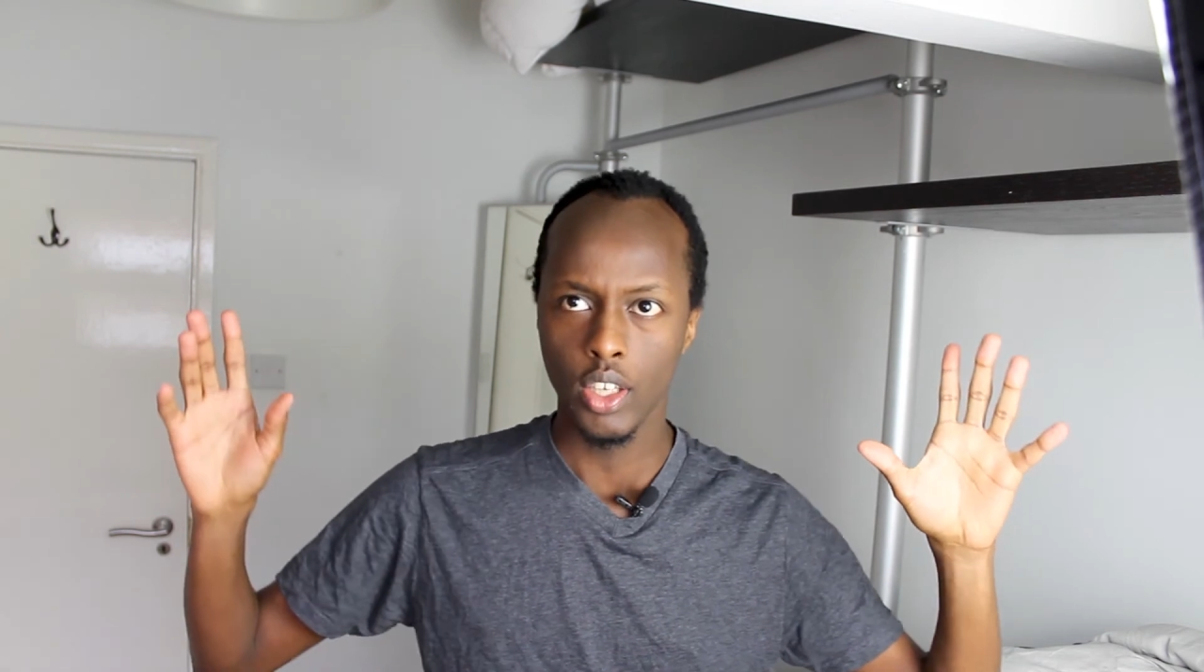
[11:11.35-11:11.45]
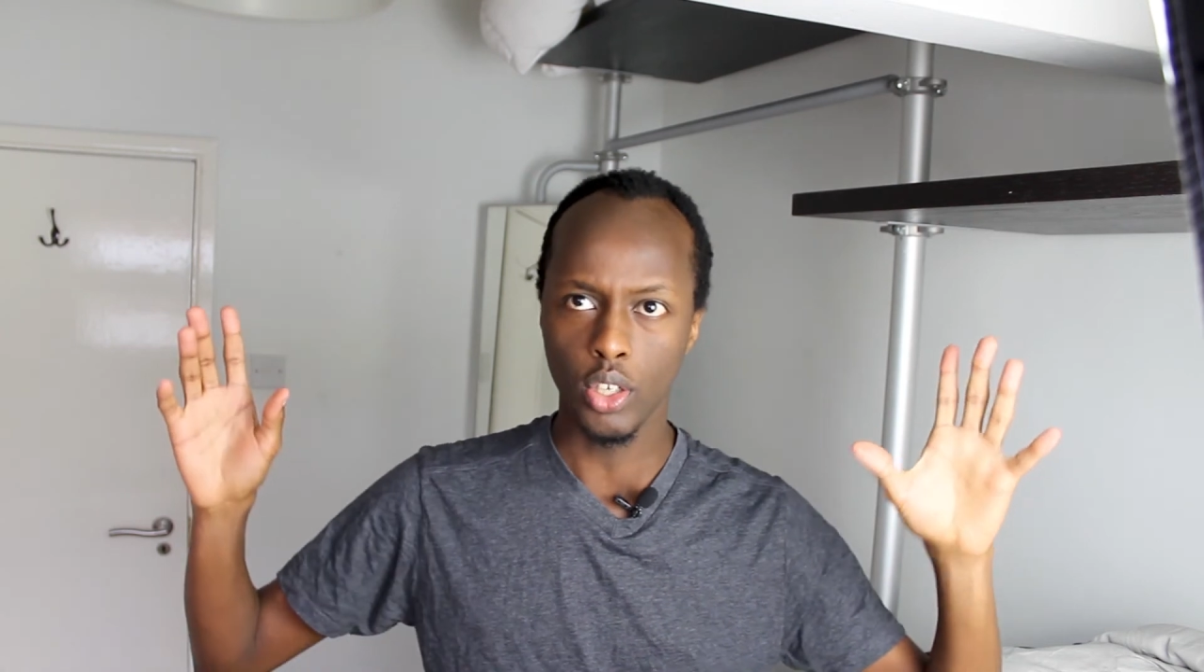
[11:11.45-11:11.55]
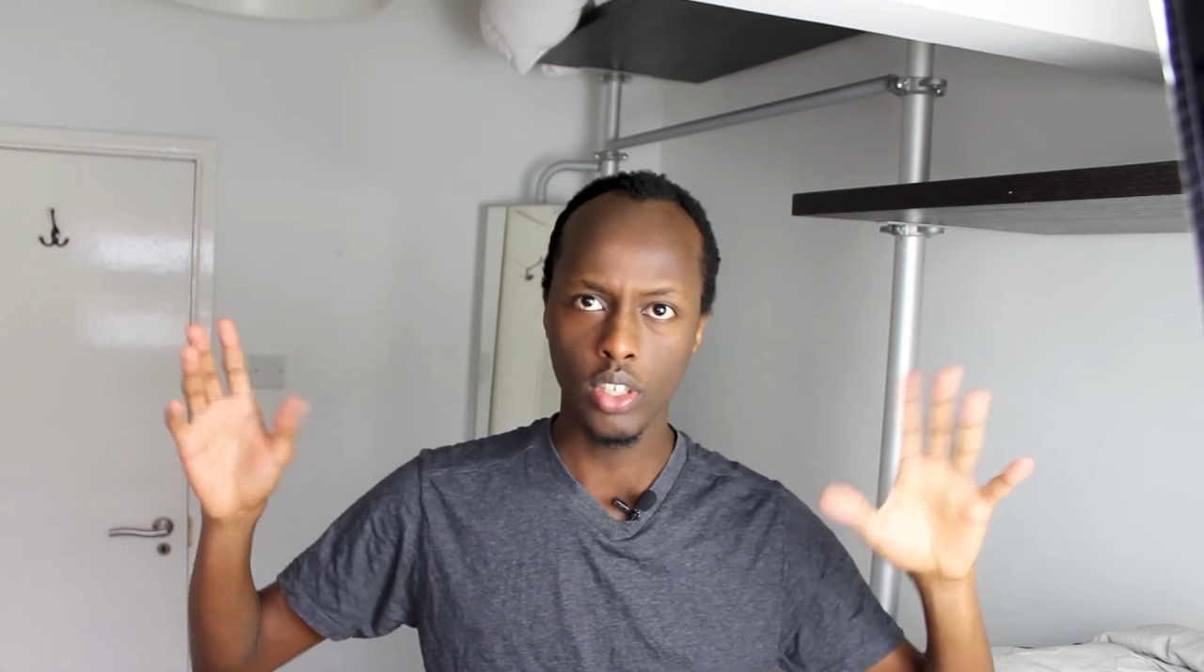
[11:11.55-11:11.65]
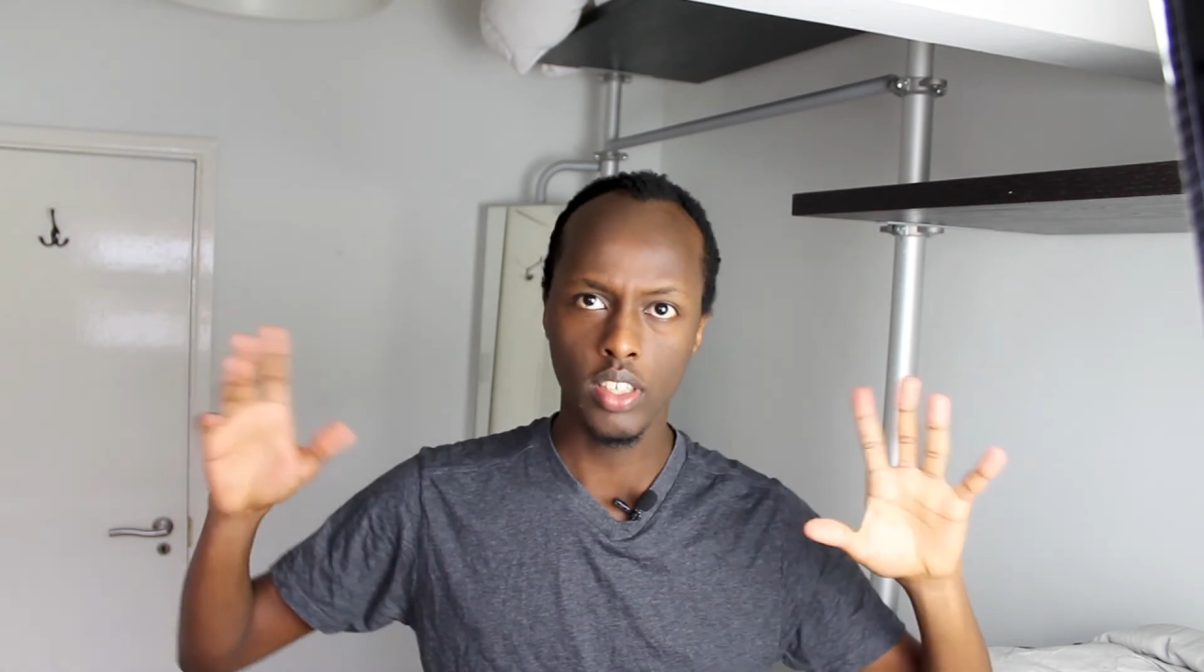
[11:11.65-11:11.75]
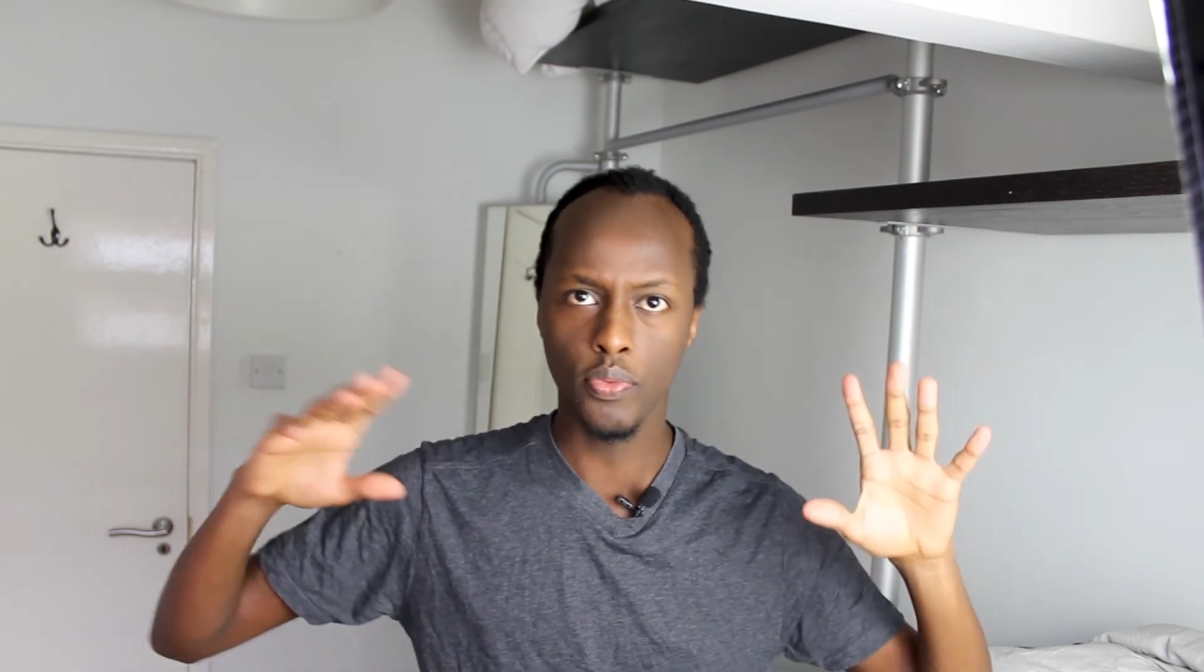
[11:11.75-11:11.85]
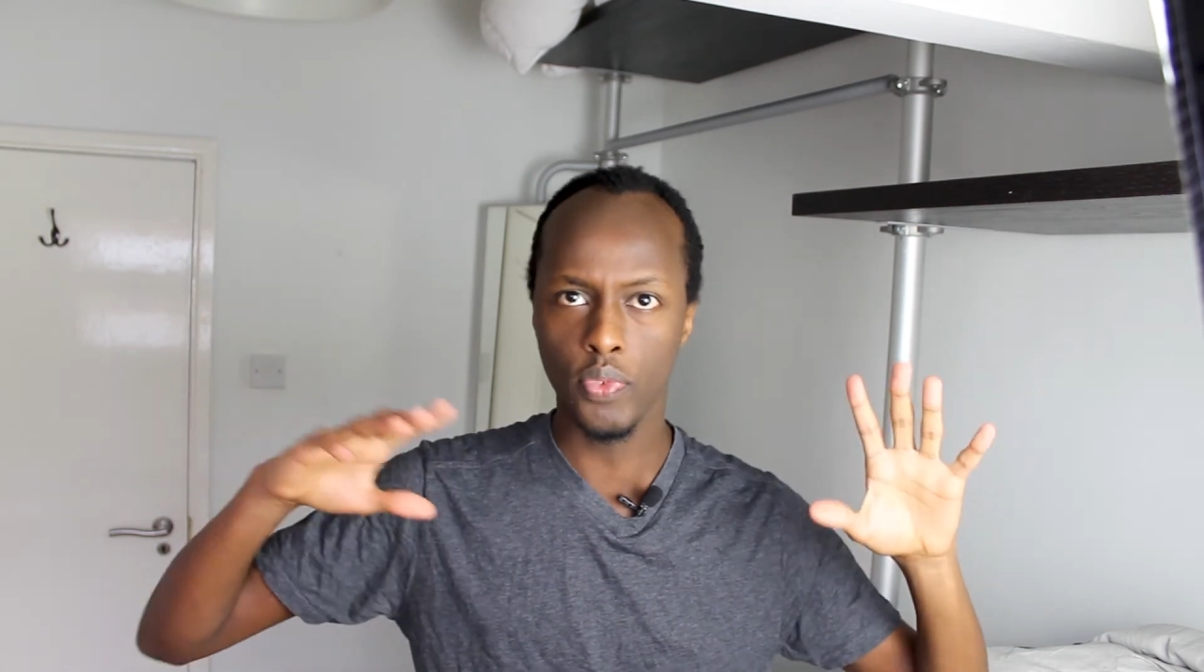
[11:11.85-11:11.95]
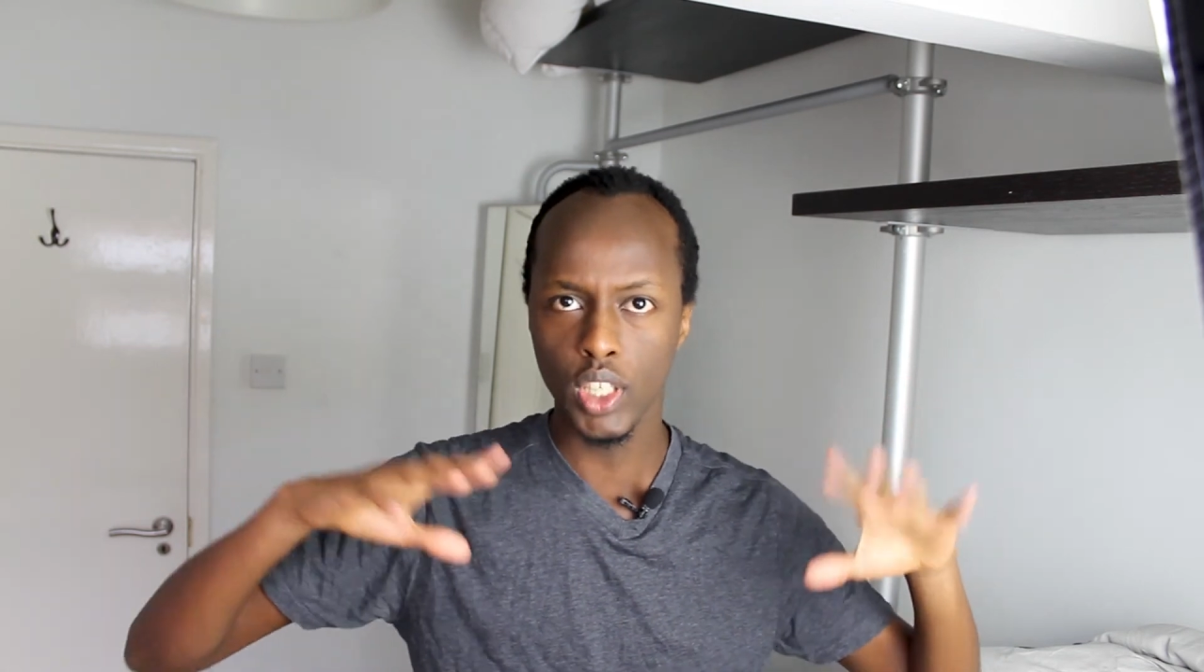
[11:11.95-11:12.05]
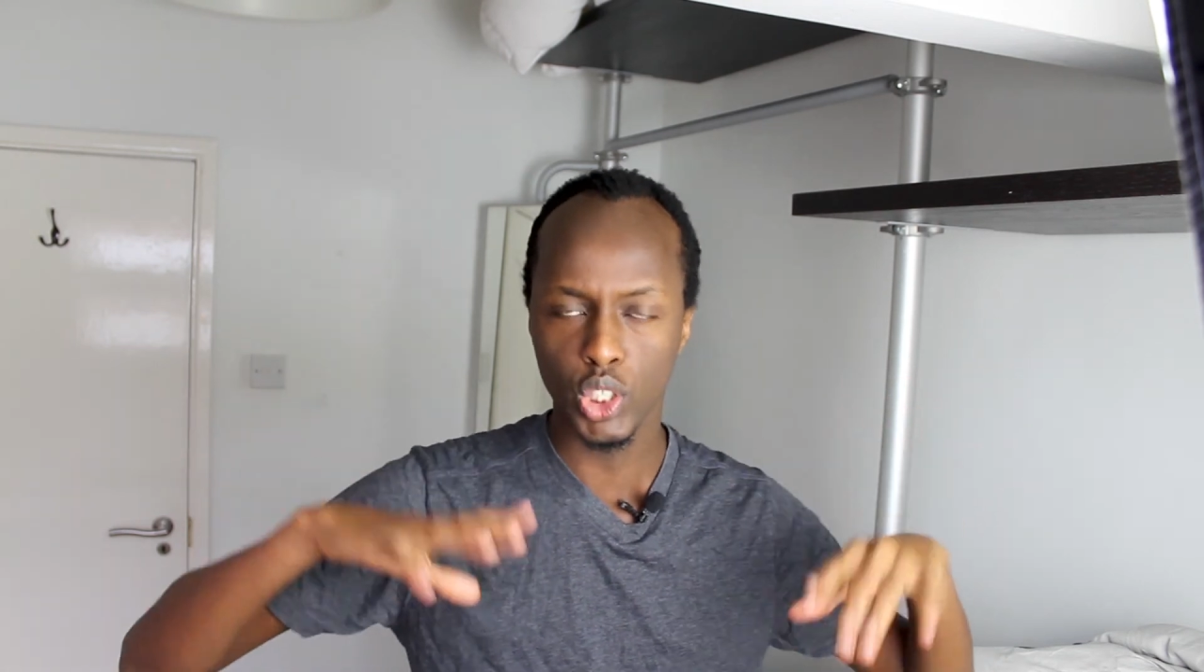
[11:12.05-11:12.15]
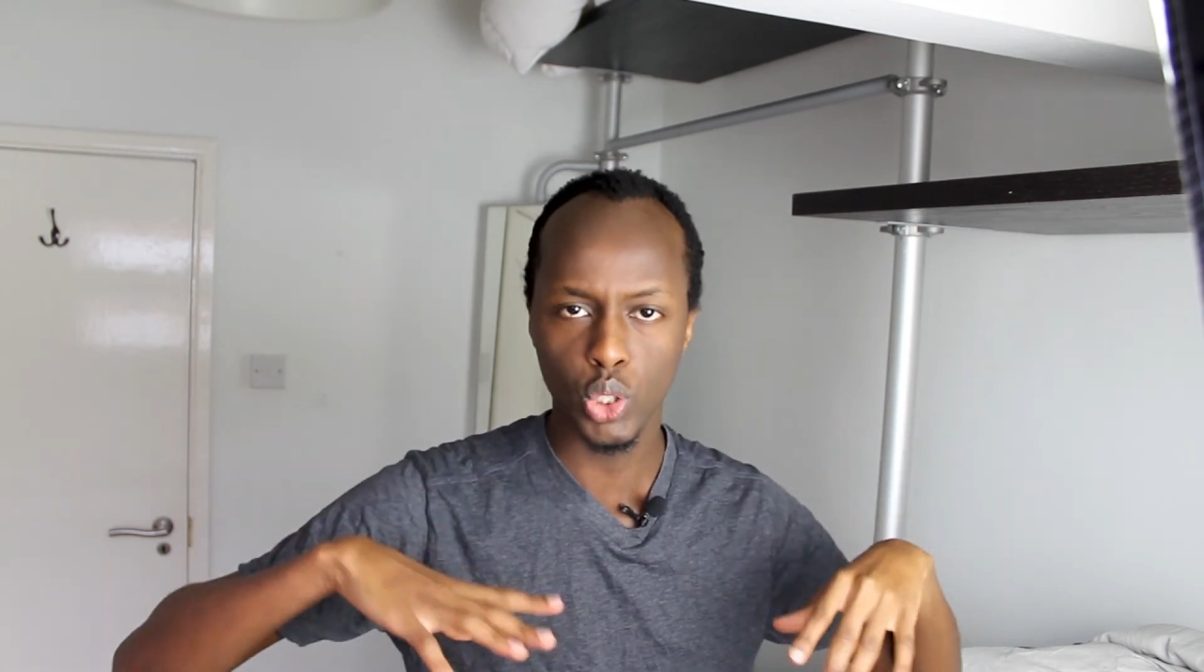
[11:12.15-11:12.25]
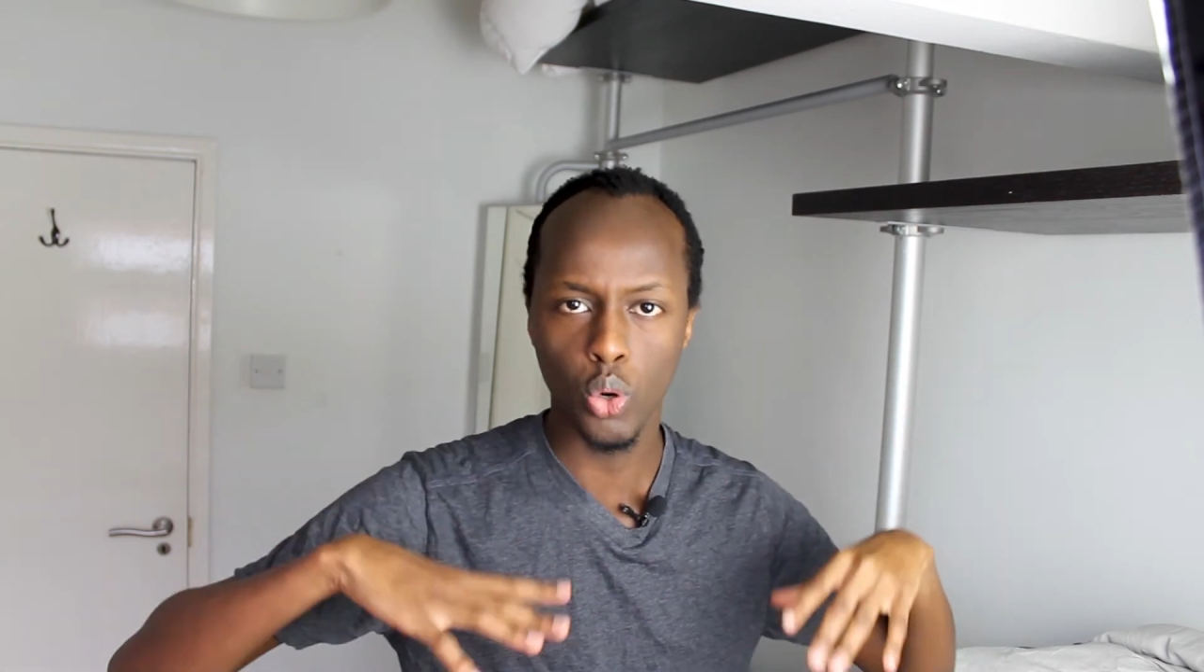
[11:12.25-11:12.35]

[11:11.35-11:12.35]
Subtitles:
you're going to finish